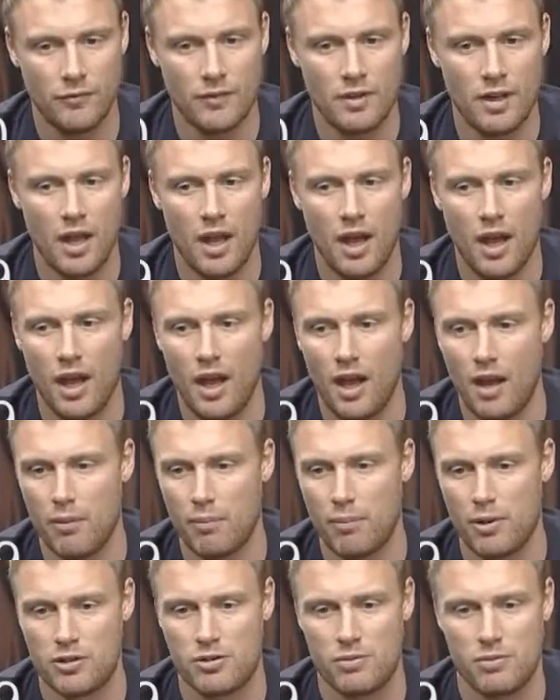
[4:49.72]

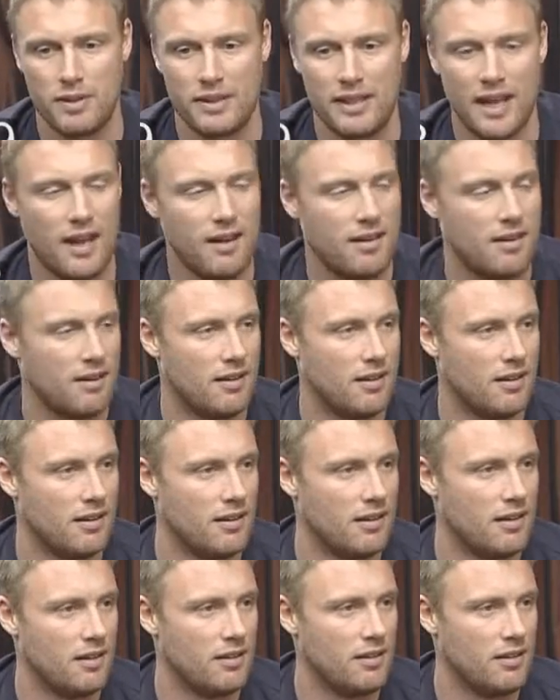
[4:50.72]
Possibly my dad,
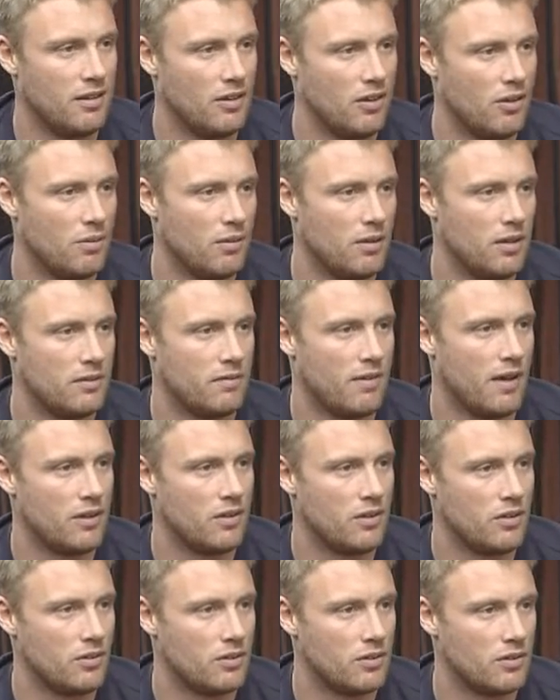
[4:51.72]
his
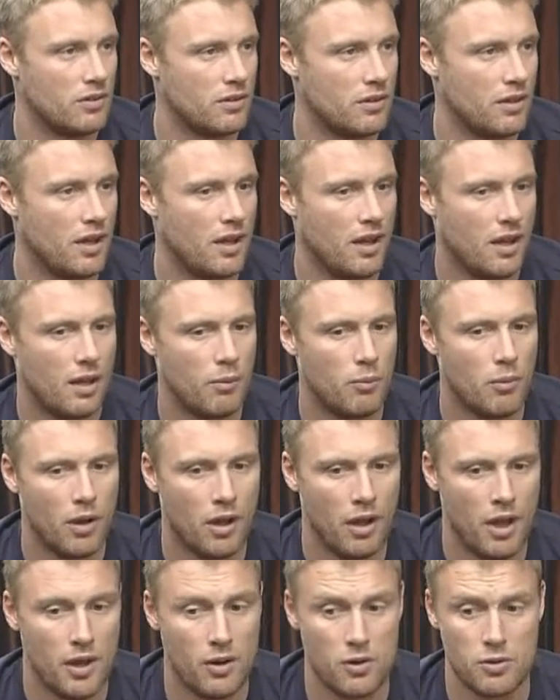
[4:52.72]
values.
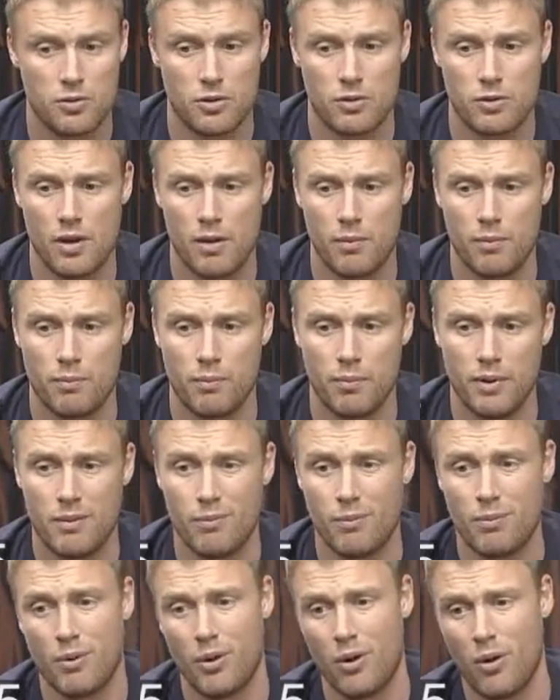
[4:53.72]
And also as well, being
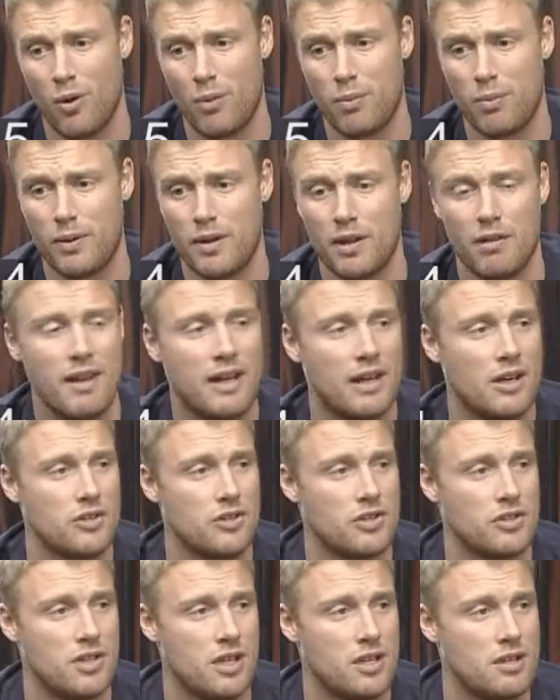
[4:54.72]
brought up in the Lancashire
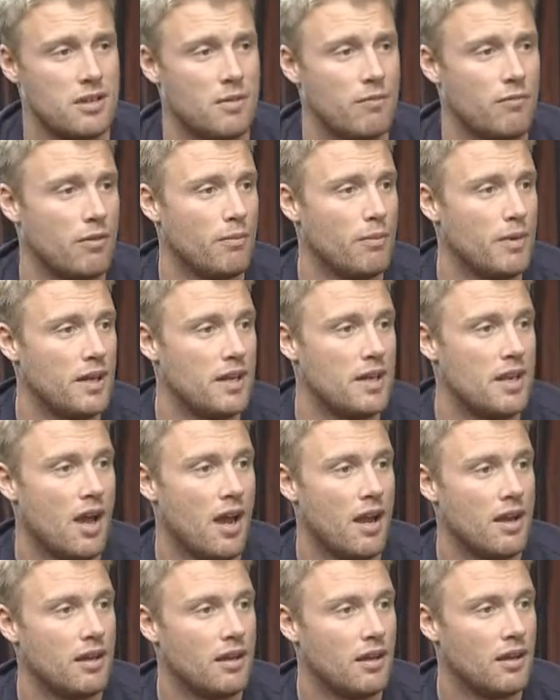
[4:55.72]
system from being
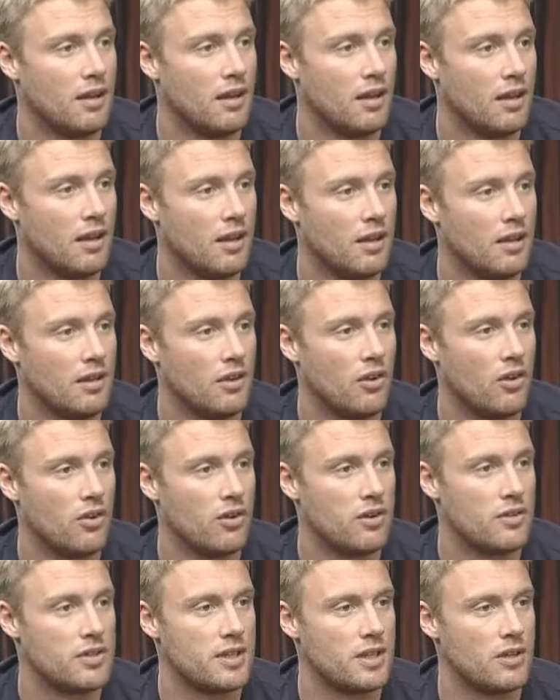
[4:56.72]
9, they
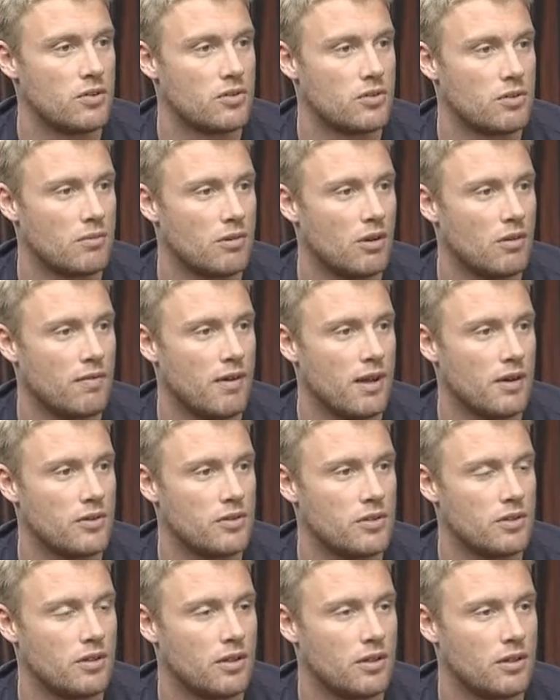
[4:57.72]
instill some good values
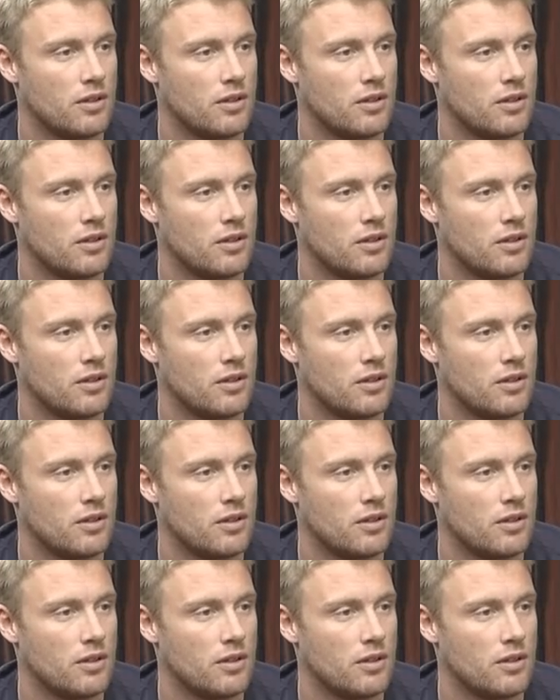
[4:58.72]
in you.